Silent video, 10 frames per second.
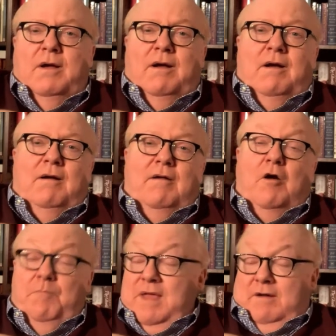uh,
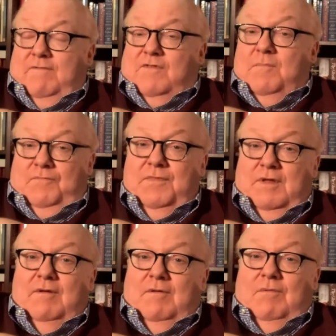albeit from,
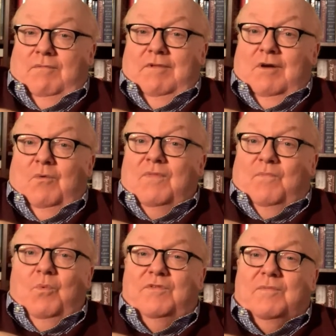you know,
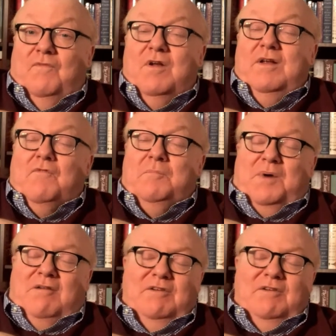with, with some very different